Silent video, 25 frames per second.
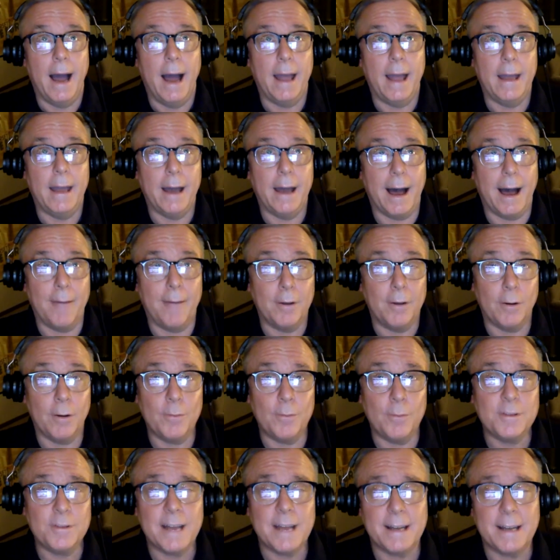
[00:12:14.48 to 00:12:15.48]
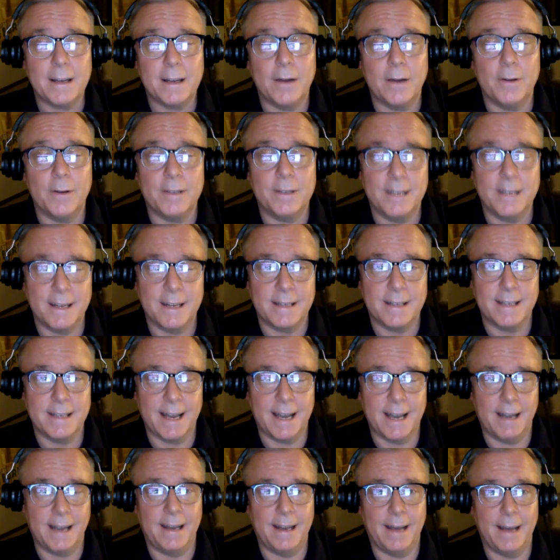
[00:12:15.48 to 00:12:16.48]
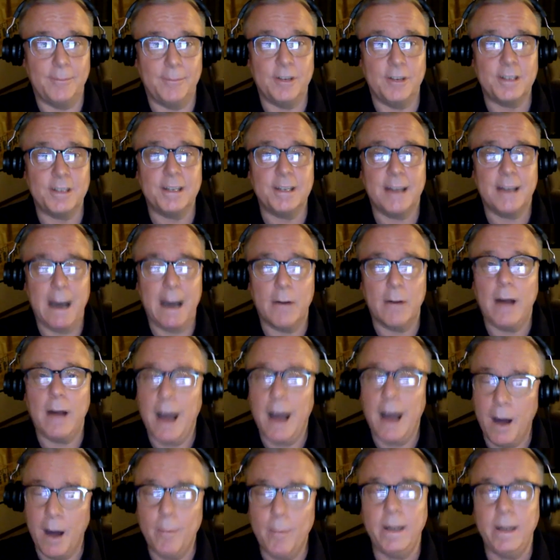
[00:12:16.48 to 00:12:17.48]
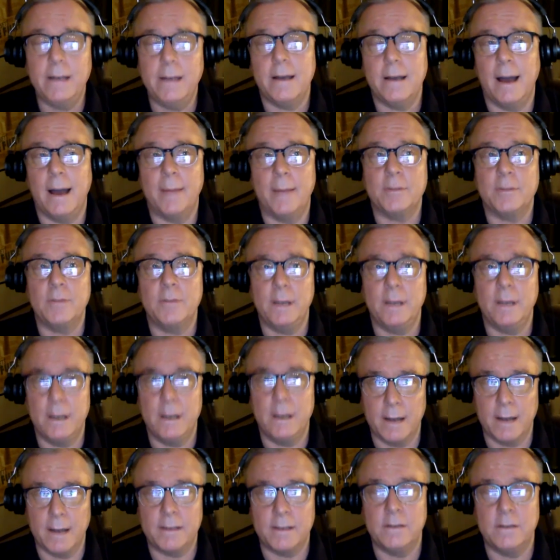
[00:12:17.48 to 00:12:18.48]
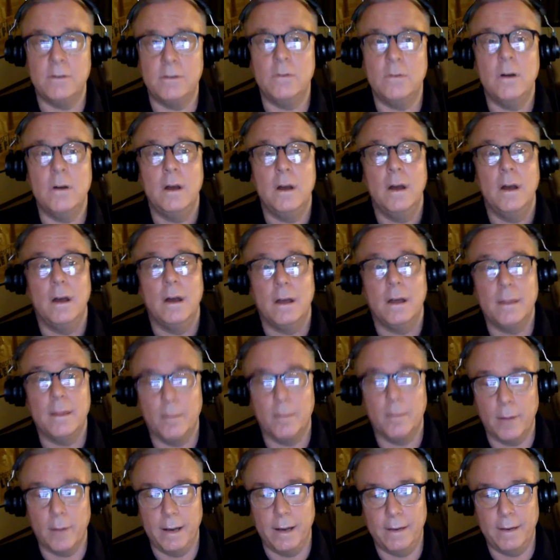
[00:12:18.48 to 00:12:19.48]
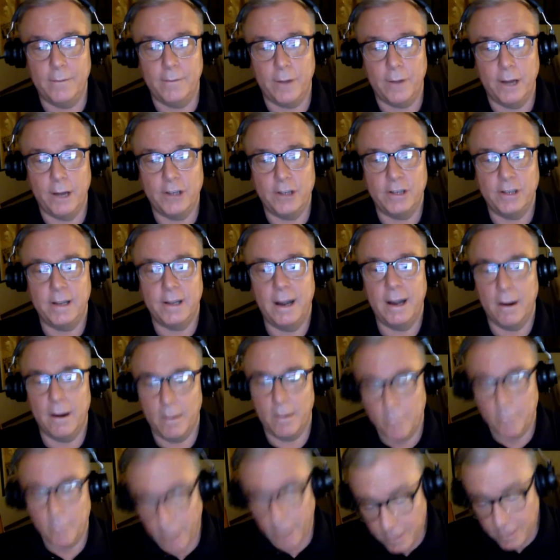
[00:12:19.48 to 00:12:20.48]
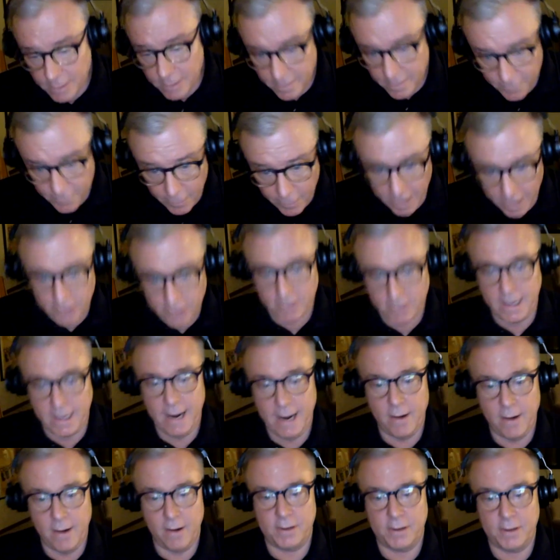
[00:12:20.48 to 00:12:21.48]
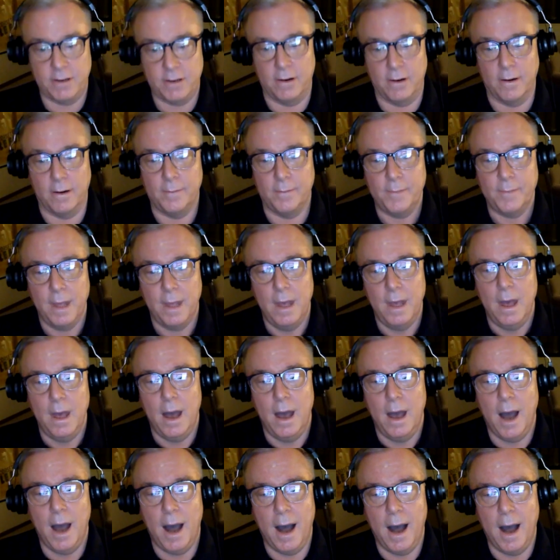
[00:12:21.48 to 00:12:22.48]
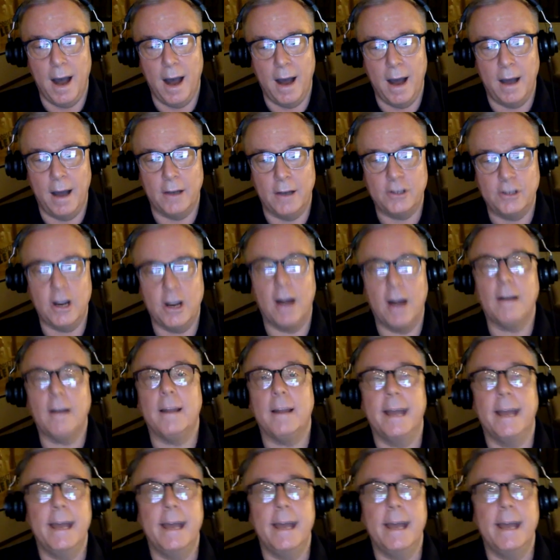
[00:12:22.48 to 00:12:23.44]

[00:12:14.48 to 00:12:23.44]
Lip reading: I would almost like to go and see it a second time just to count how many times we cut to the Brendan Fraser character, Charlie,